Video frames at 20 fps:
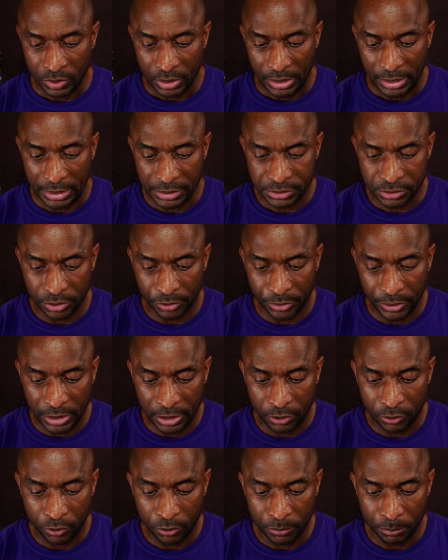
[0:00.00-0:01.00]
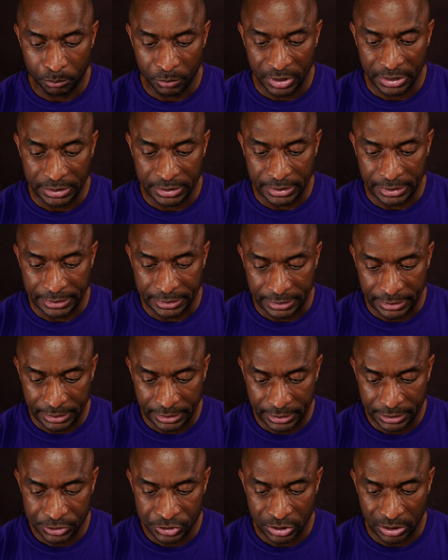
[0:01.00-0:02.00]
Hast not thou made an
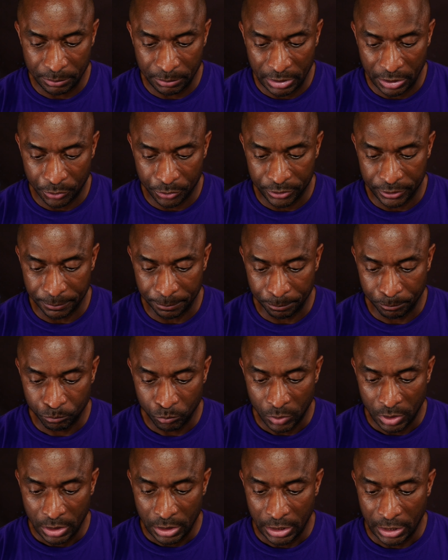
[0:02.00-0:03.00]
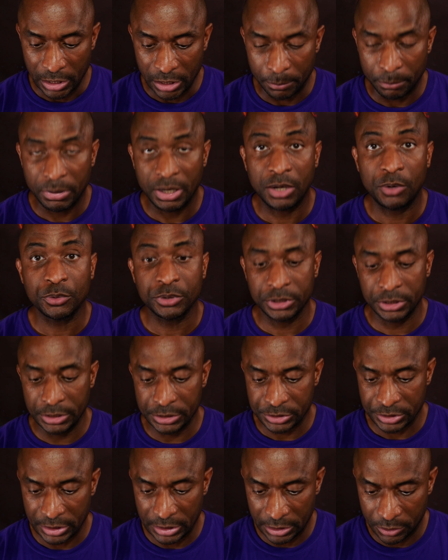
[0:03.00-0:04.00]
hedge about him, and about
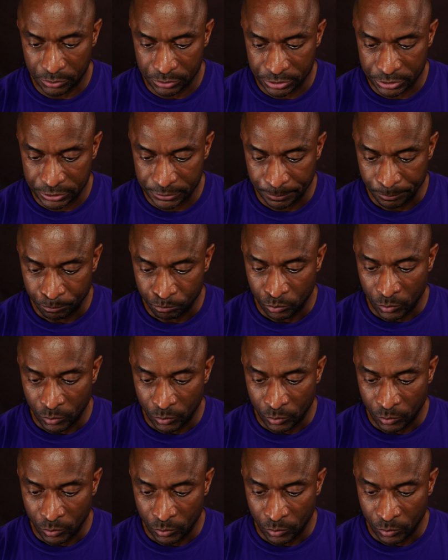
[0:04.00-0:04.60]
his house,